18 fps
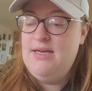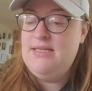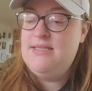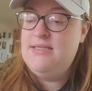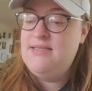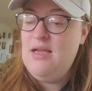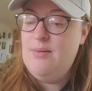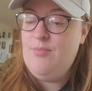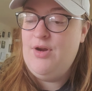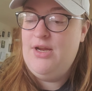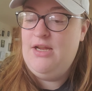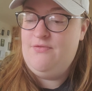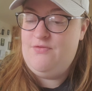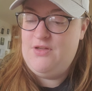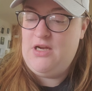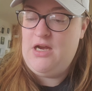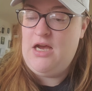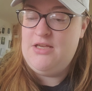a summary
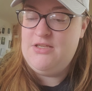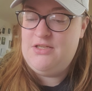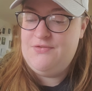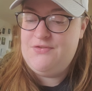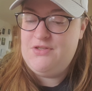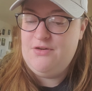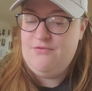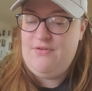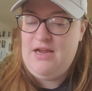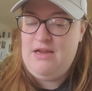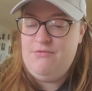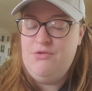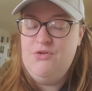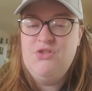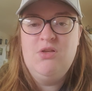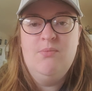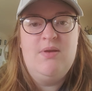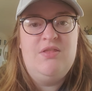of the cost of
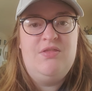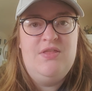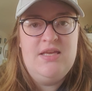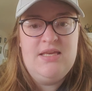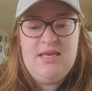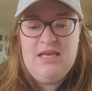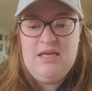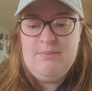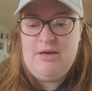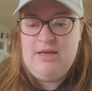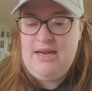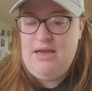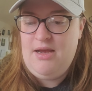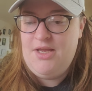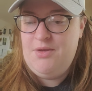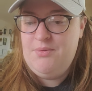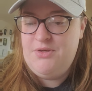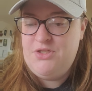survival. So be thinking about
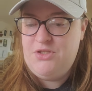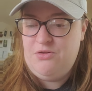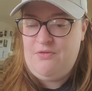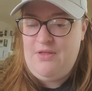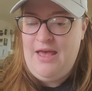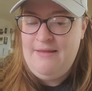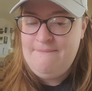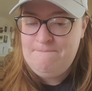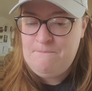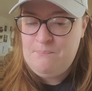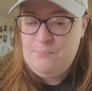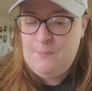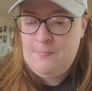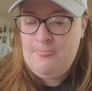how you would do that.